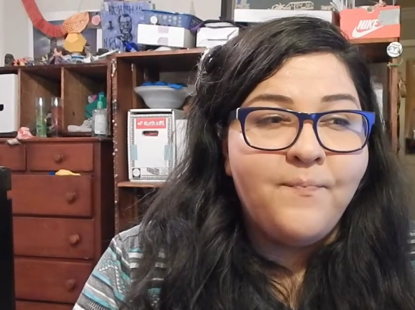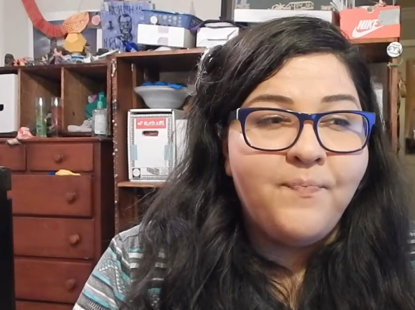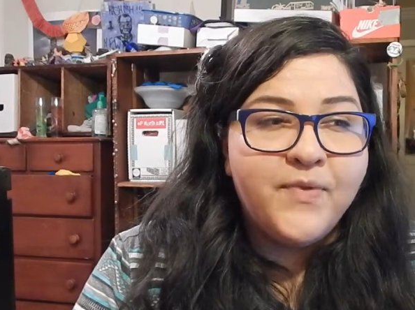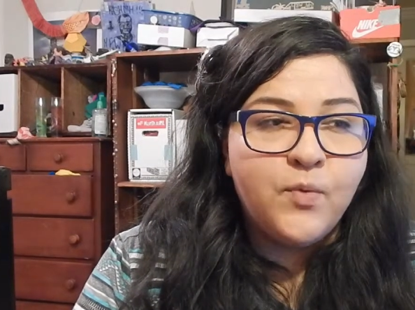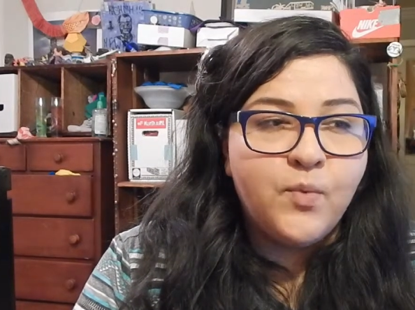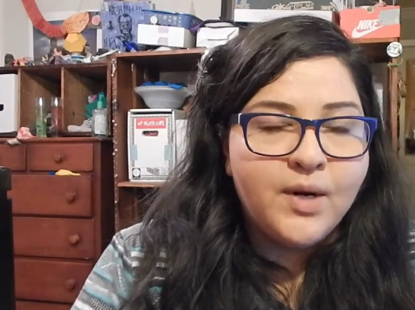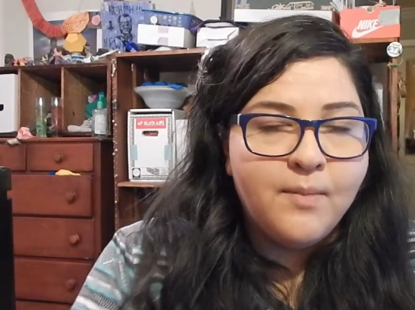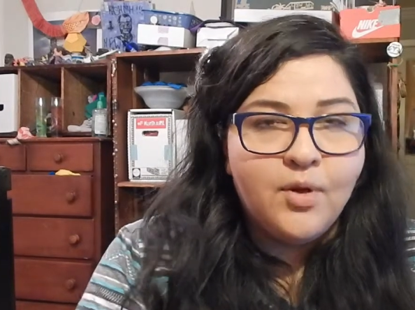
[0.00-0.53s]

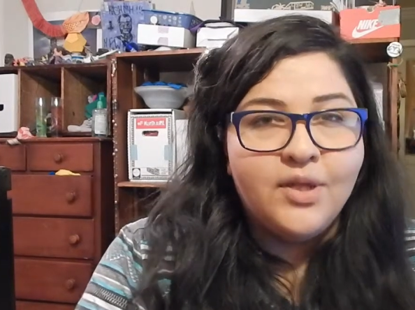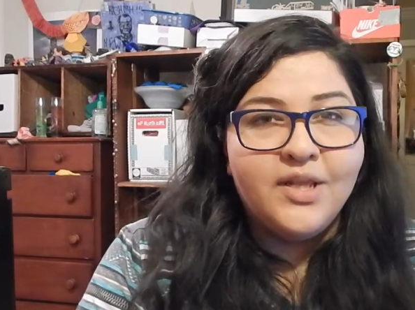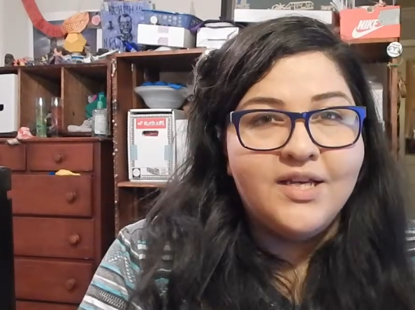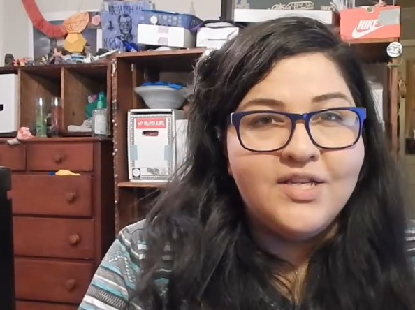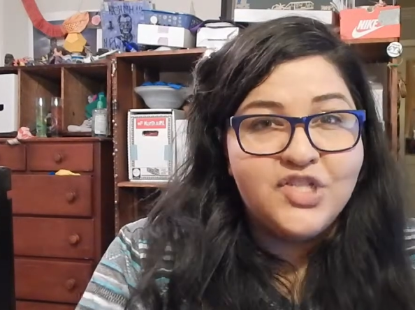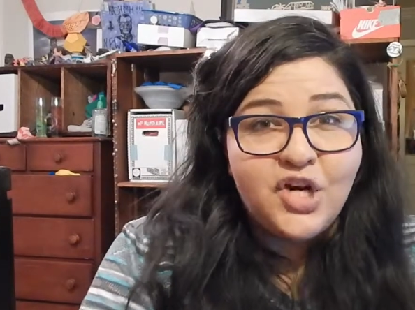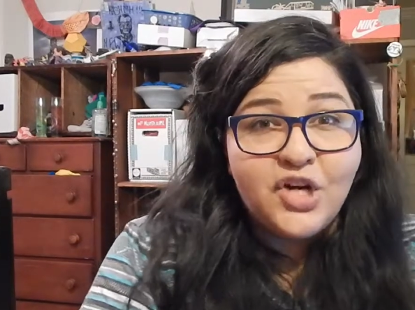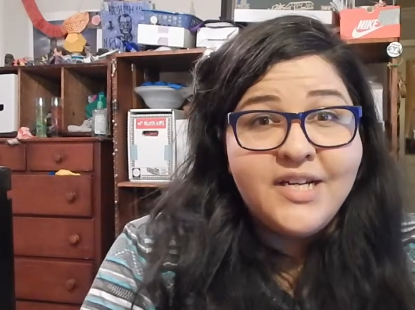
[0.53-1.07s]
where Ebola
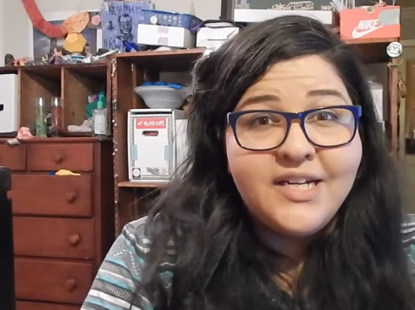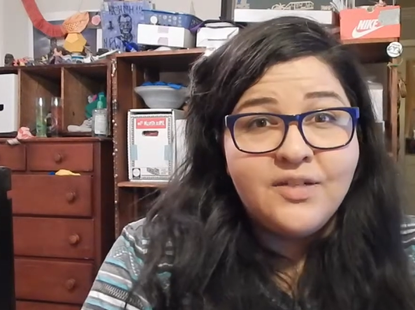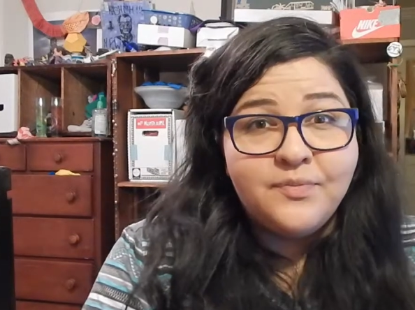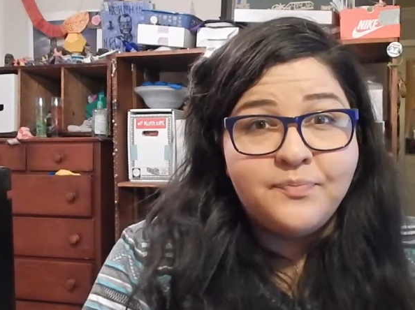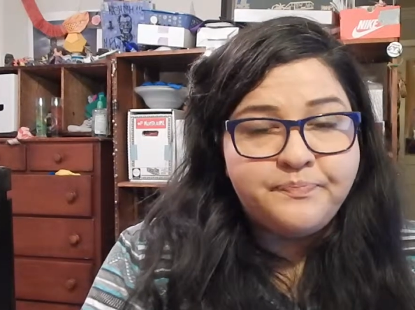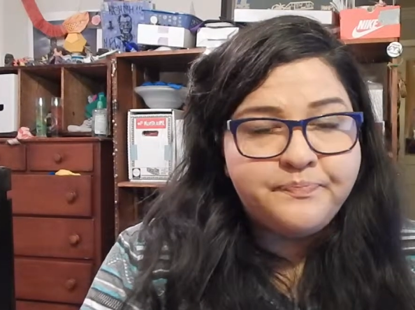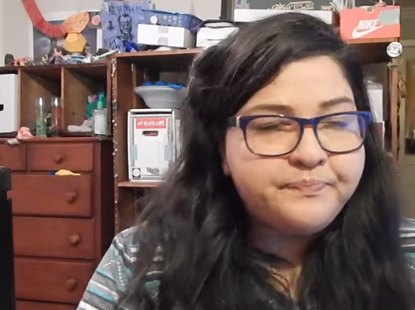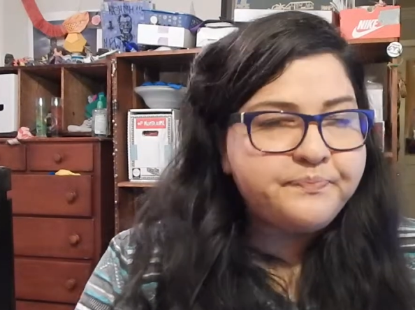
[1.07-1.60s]
started,
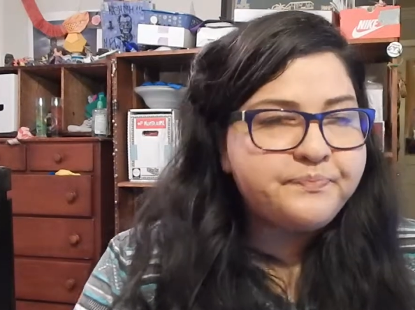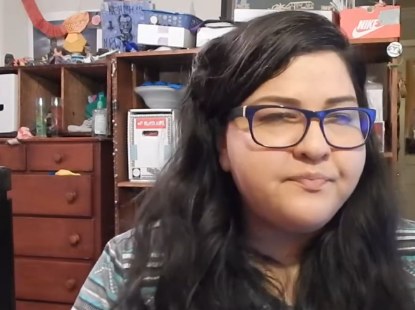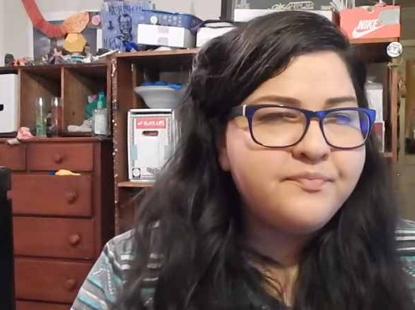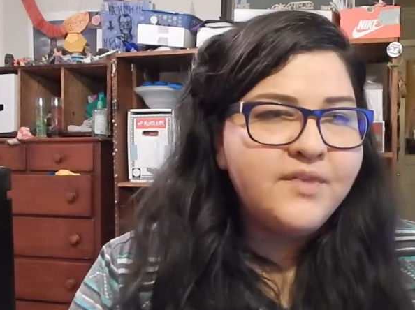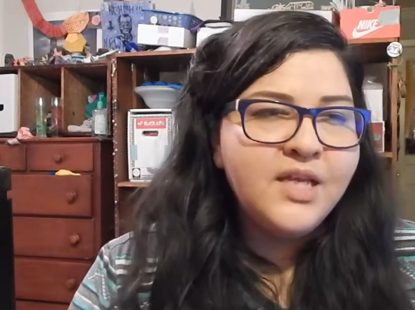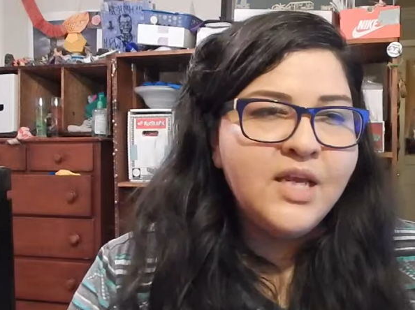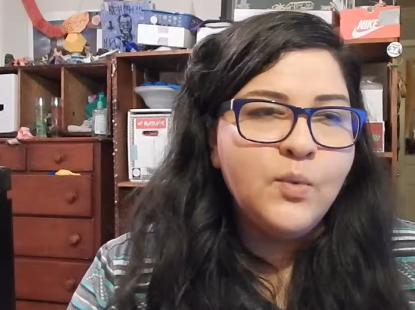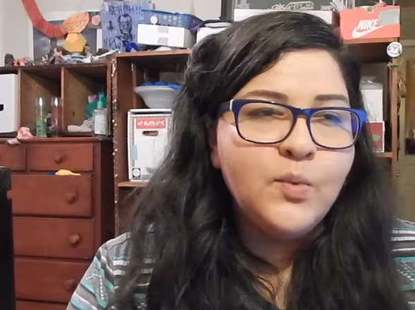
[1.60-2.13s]

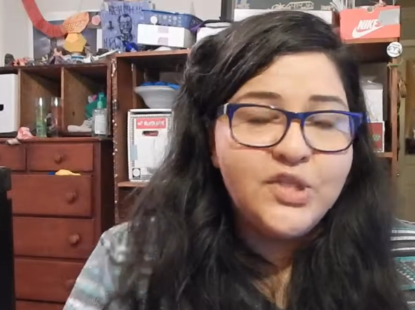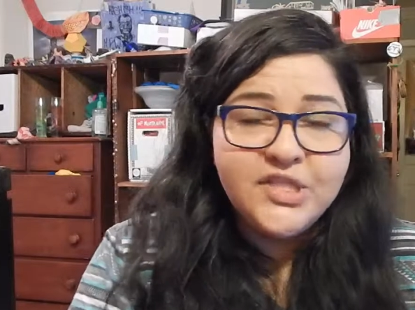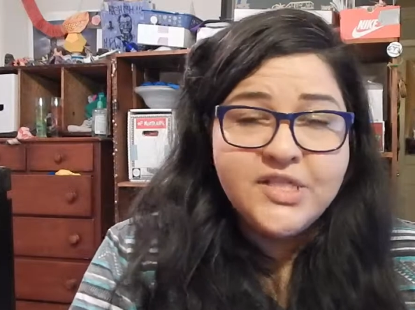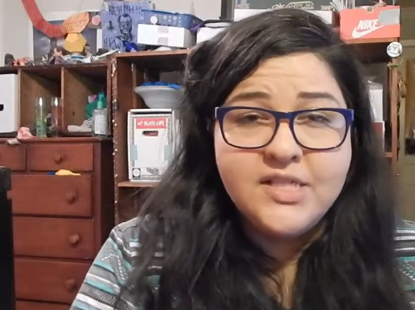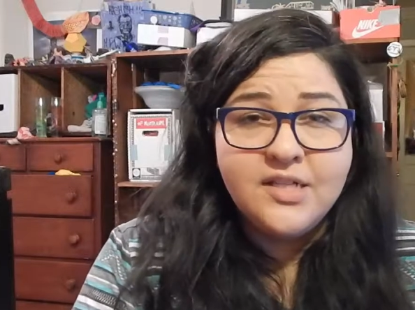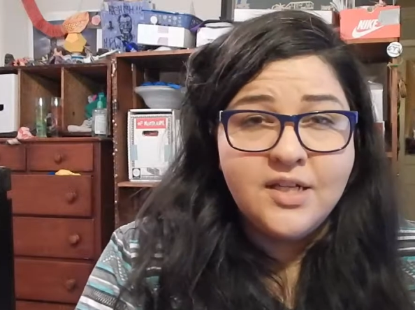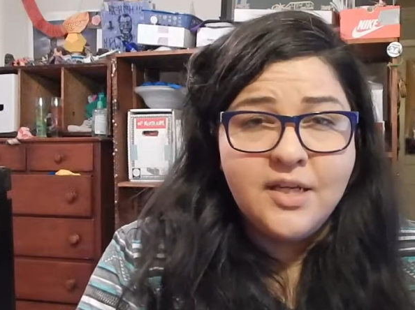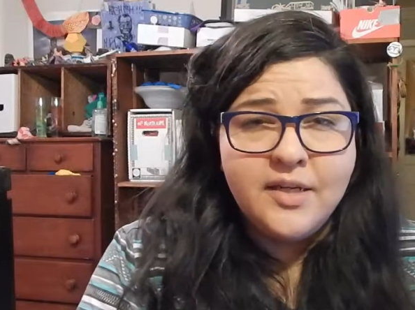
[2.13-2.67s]
which is
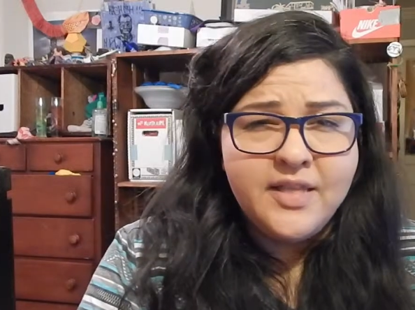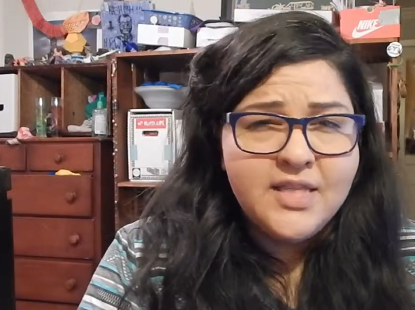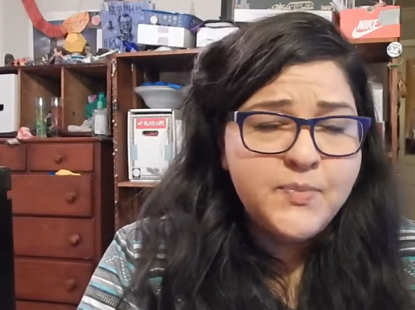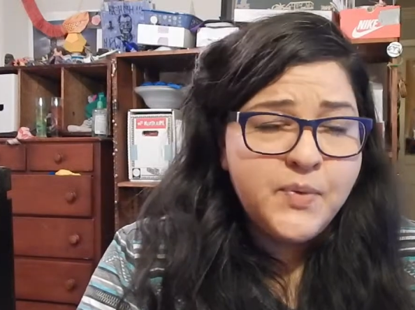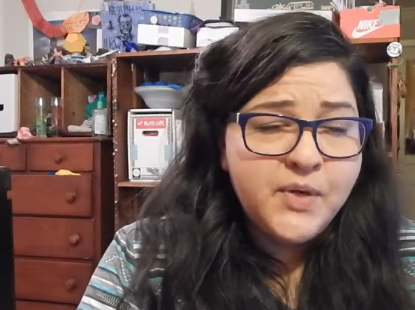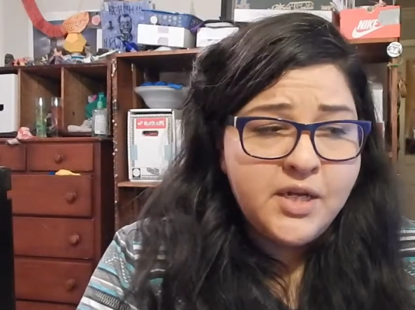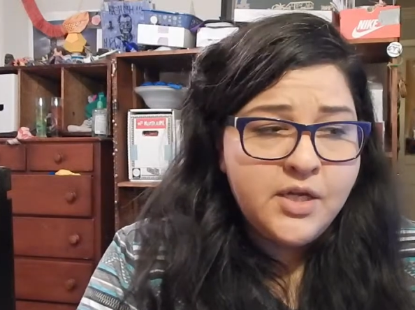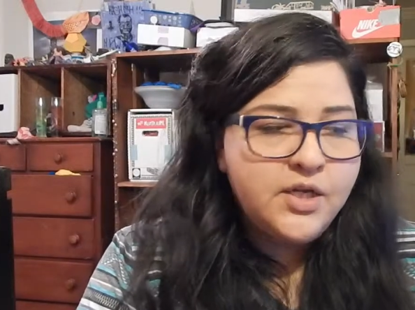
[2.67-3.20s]
still at this
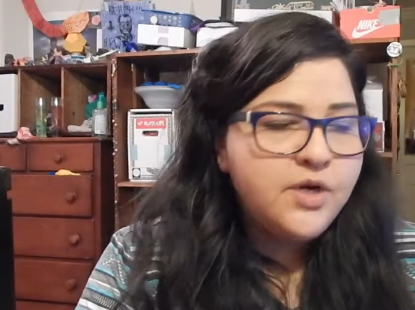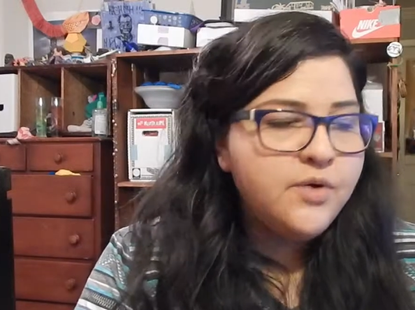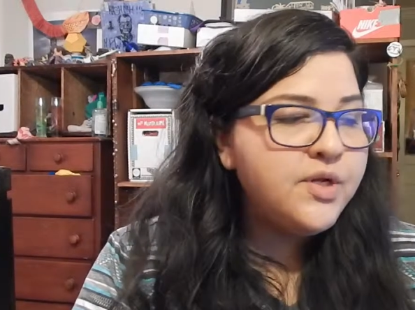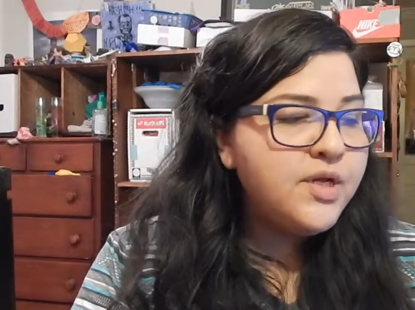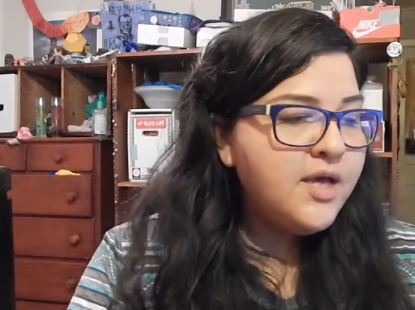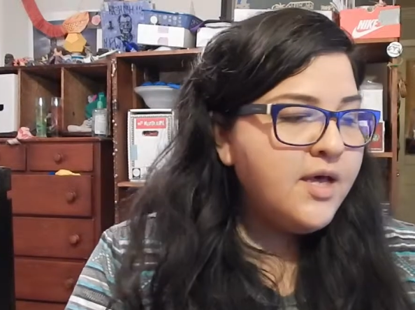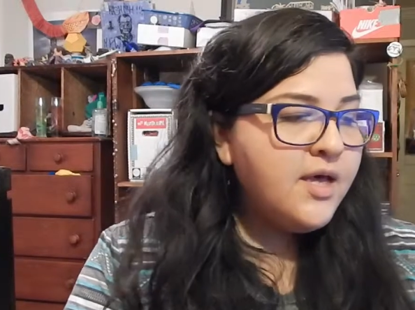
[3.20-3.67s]
point unknown.